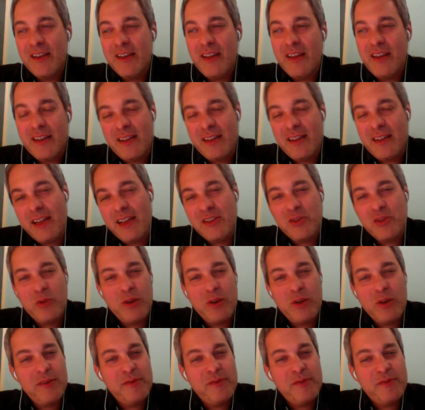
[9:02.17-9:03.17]
that that's
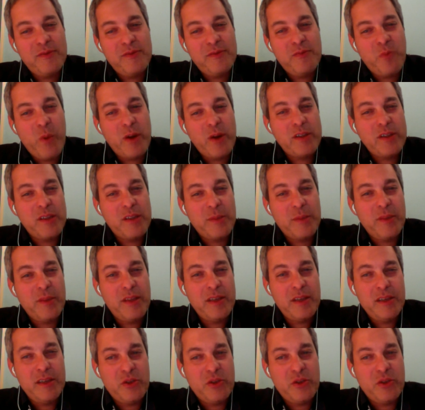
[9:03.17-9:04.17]
sort of where some of
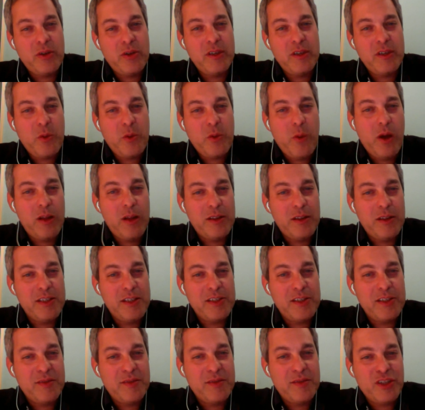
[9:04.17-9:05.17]
the enduring
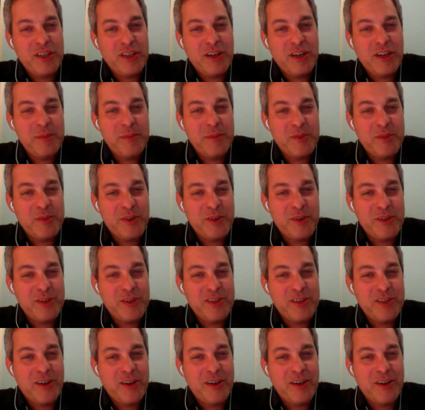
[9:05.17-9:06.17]
qualities of She Comes
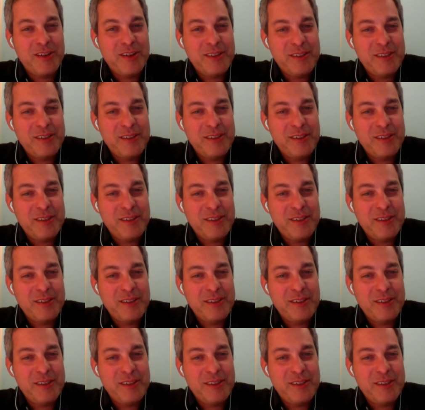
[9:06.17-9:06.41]
First are.